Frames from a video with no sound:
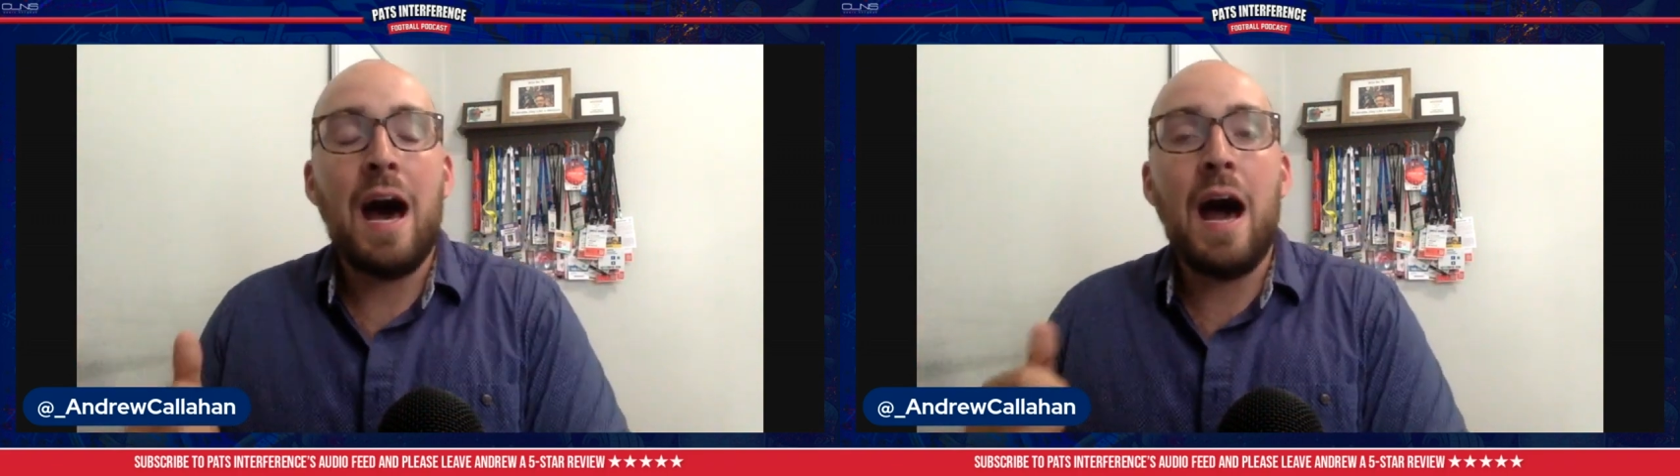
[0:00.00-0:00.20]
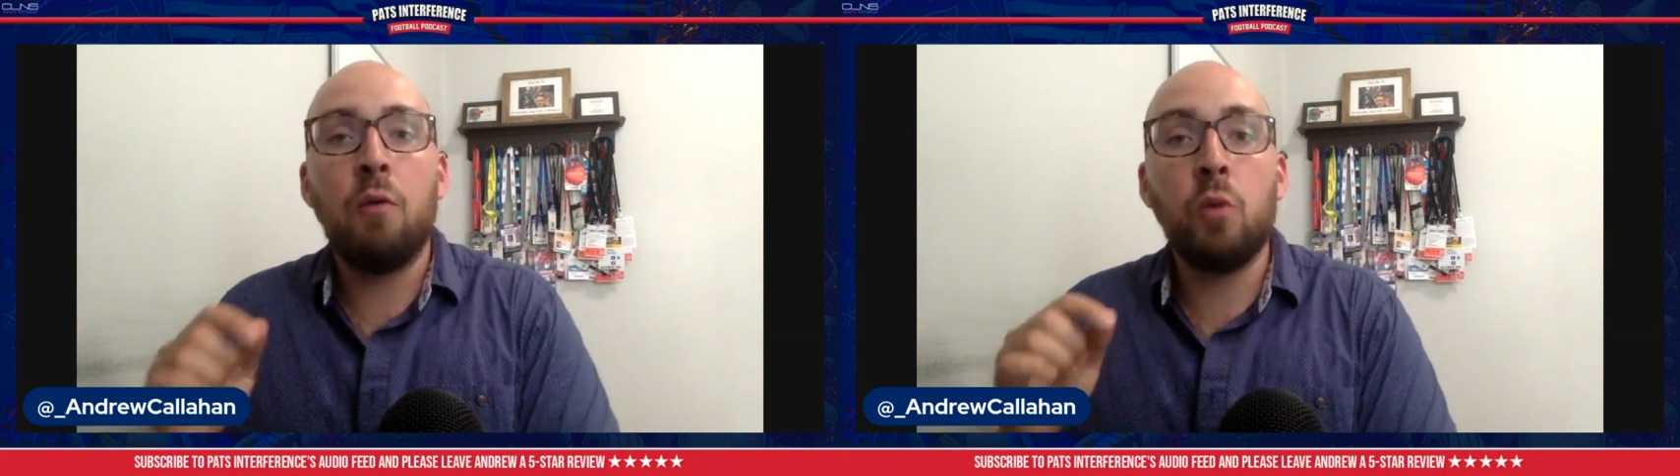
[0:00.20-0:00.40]

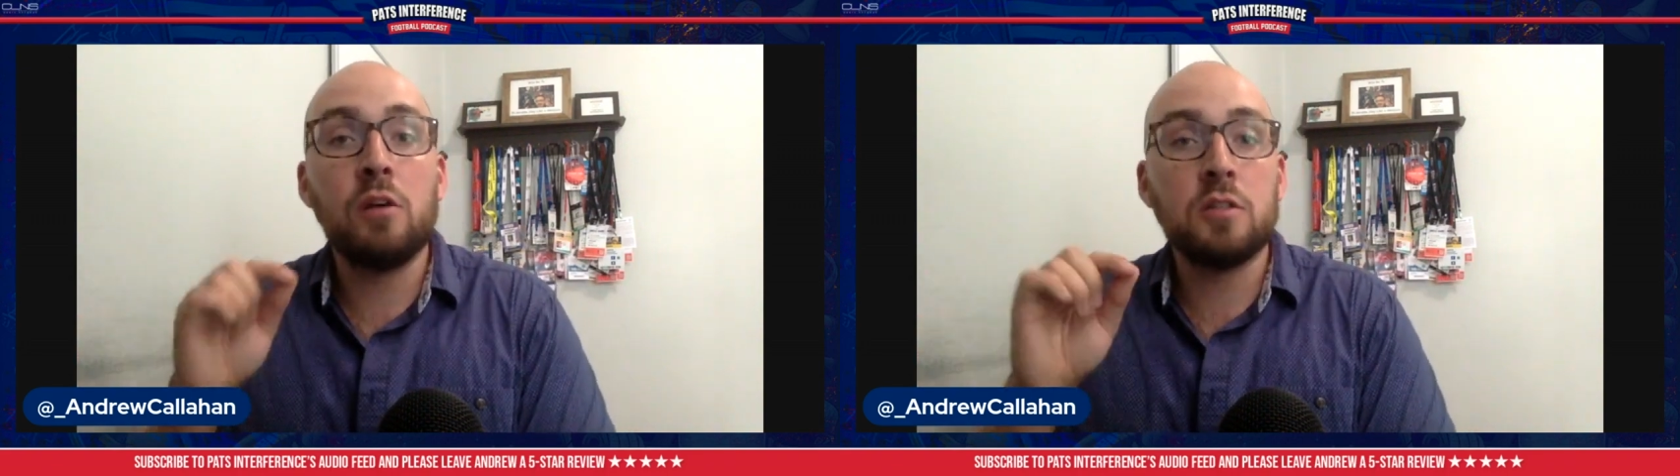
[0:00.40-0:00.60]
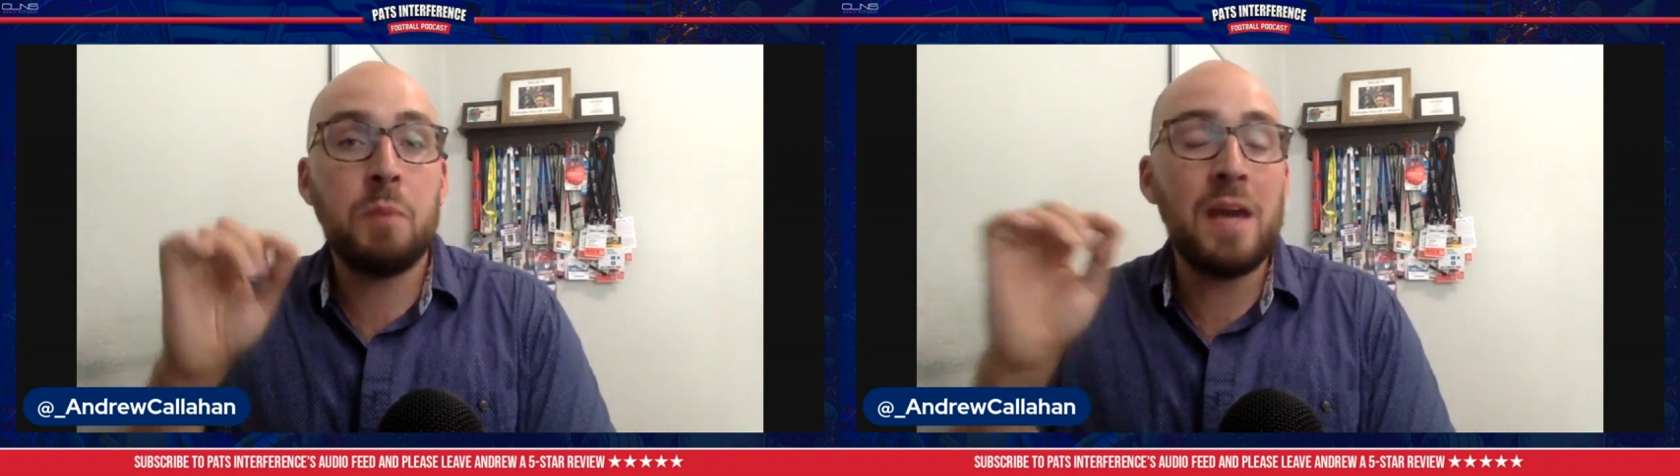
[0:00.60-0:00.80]
I
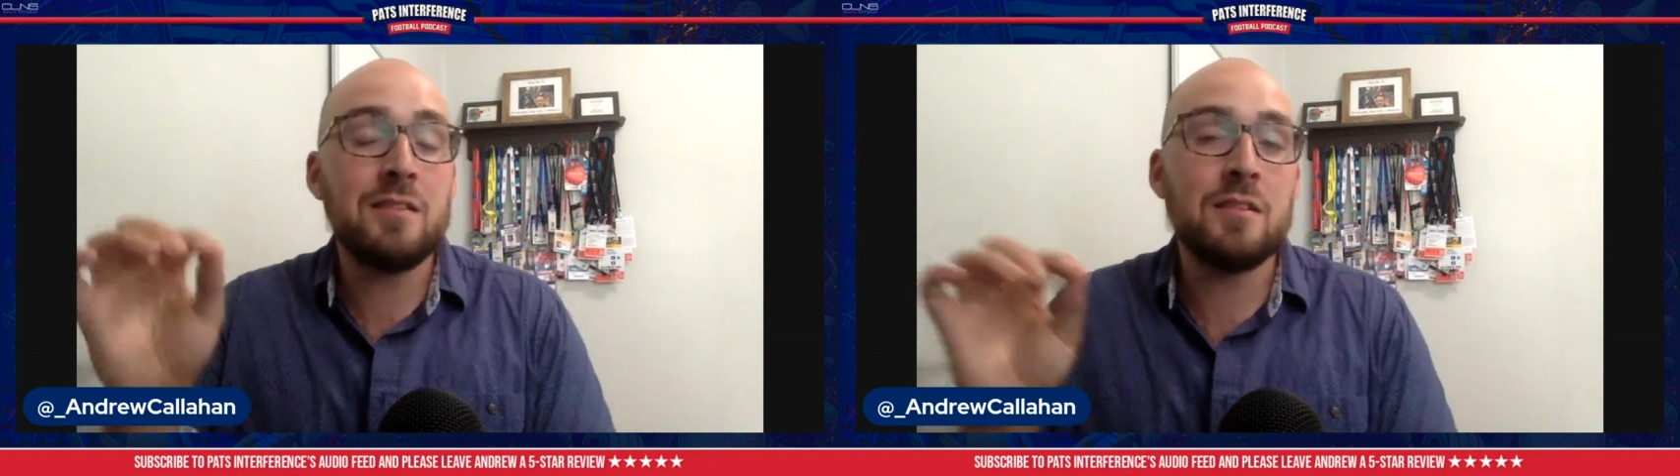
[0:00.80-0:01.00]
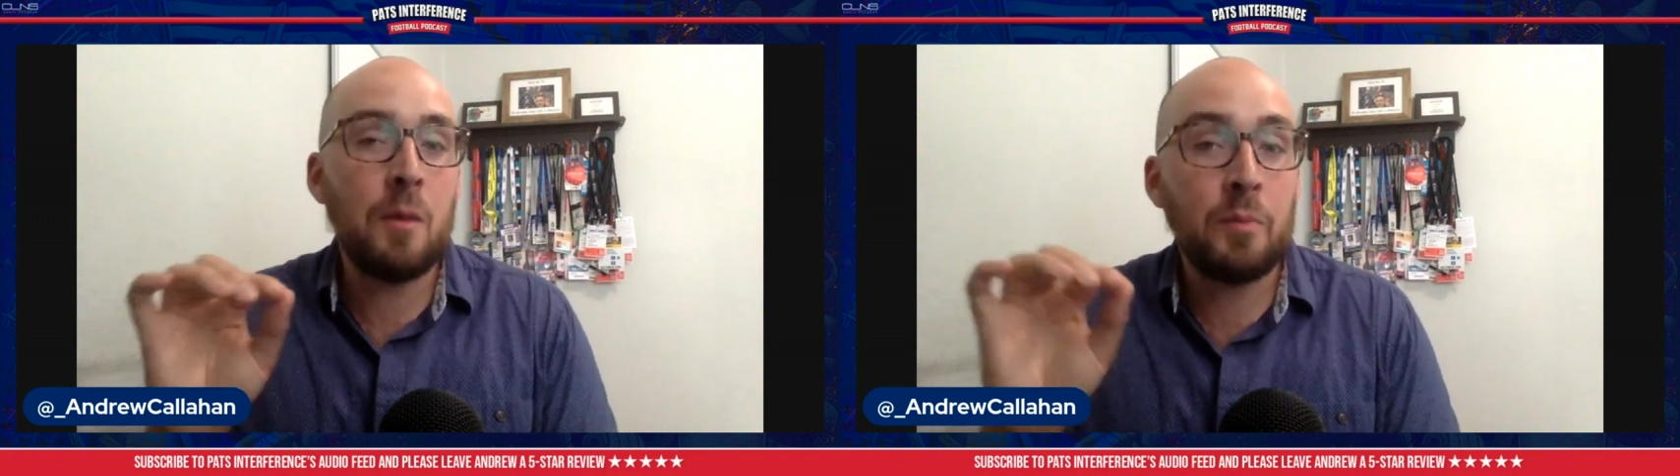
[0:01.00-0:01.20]
will
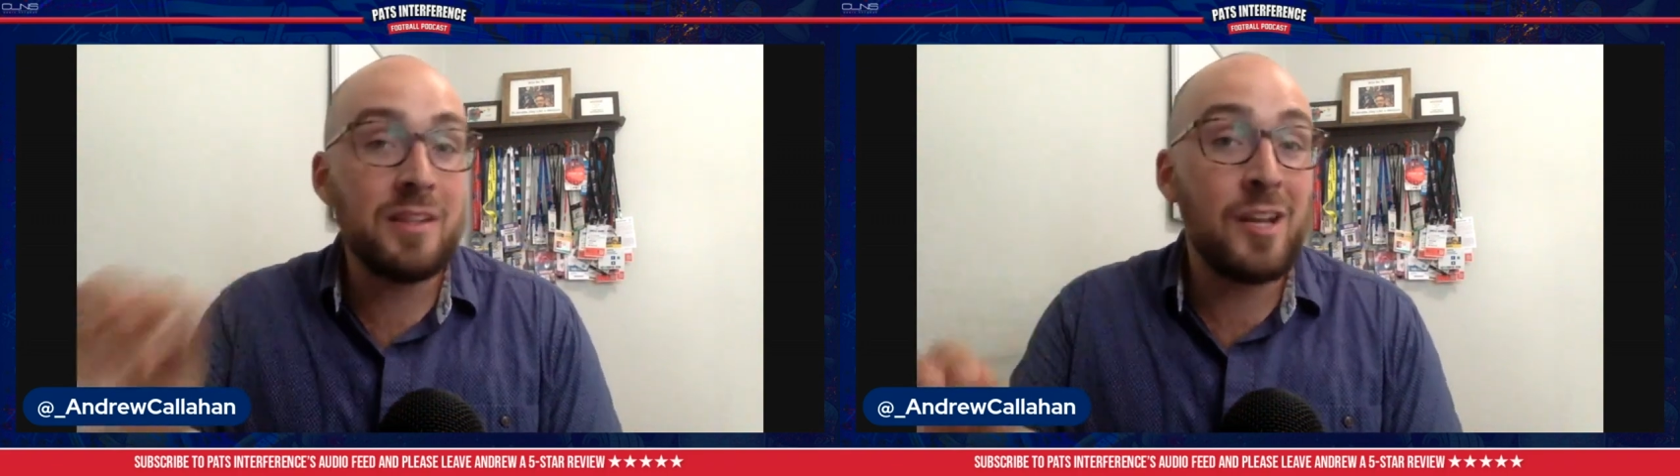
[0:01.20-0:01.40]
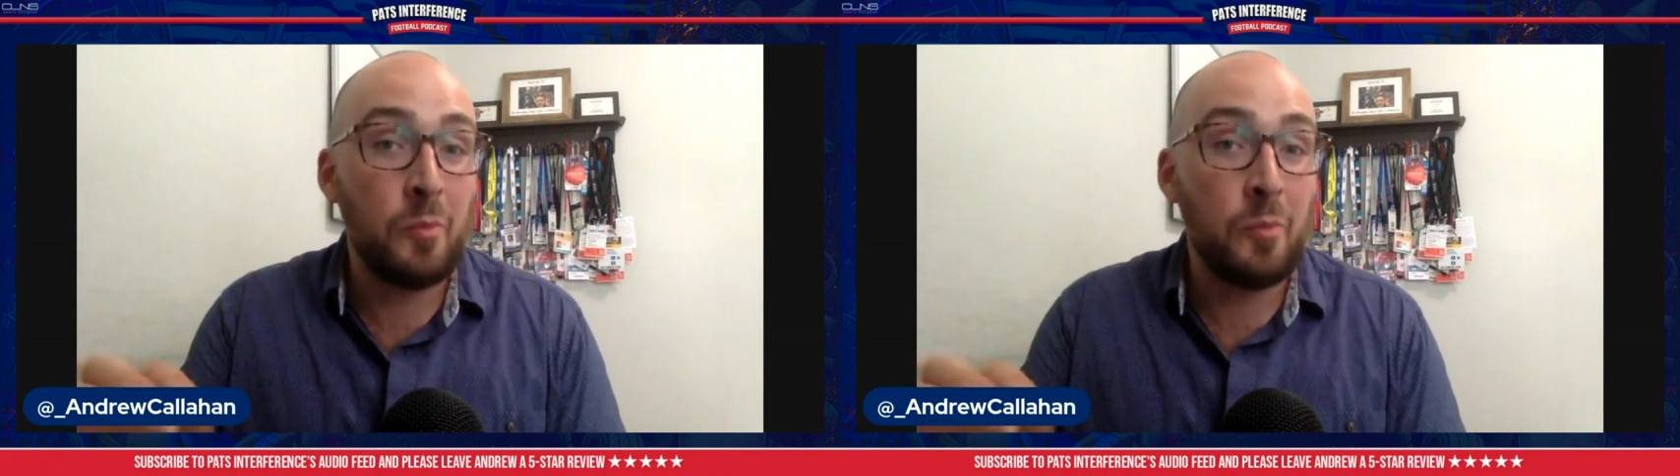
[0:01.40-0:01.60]
spice this up a
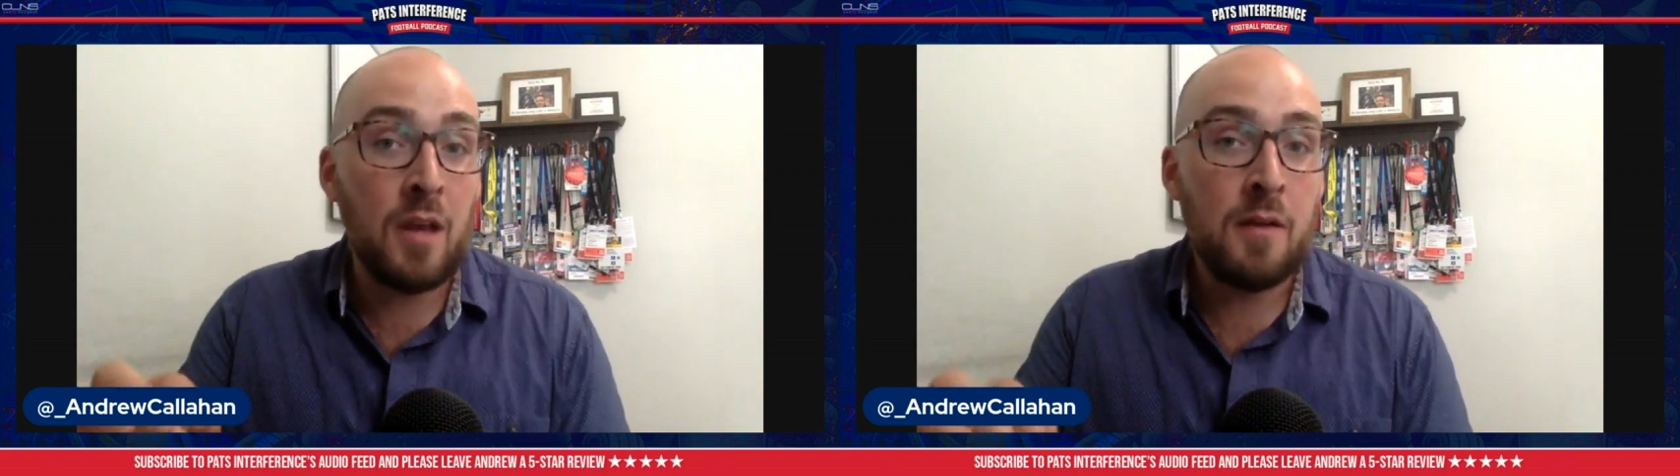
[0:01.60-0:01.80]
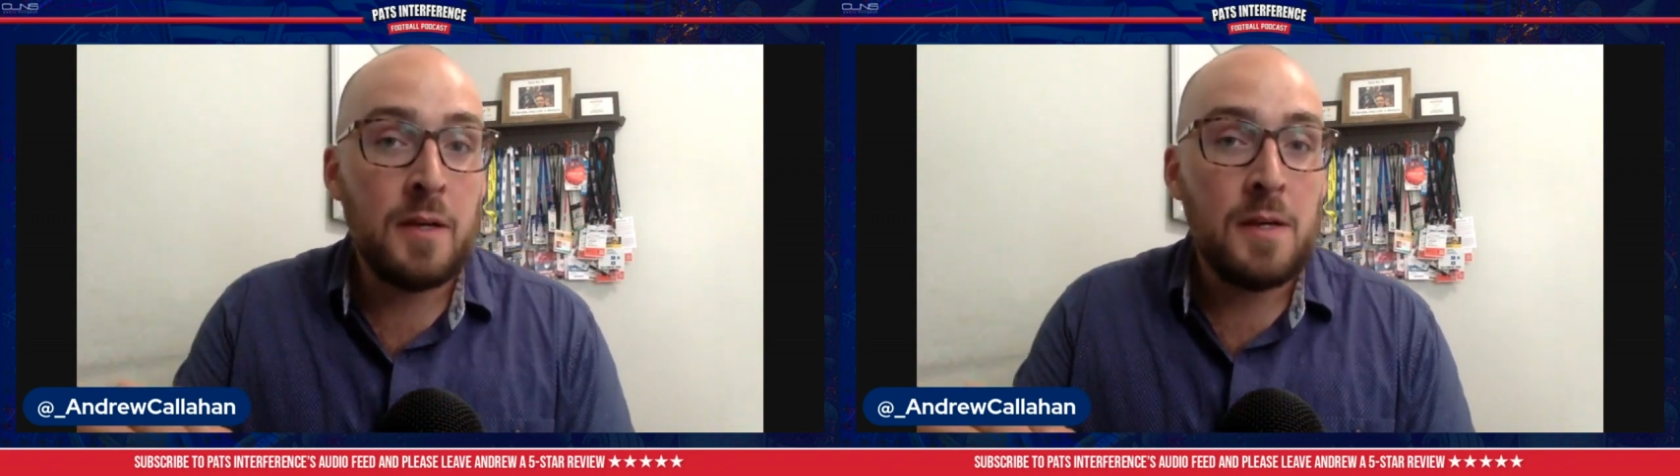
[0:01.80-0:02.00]
little
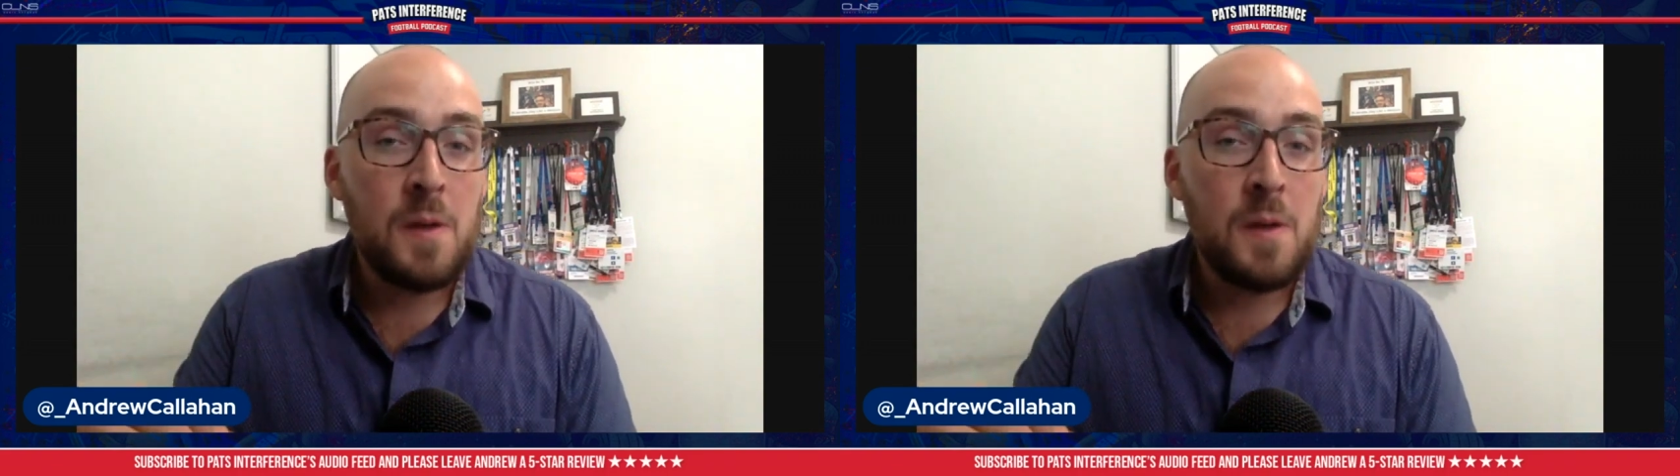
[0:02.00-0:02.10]
bit.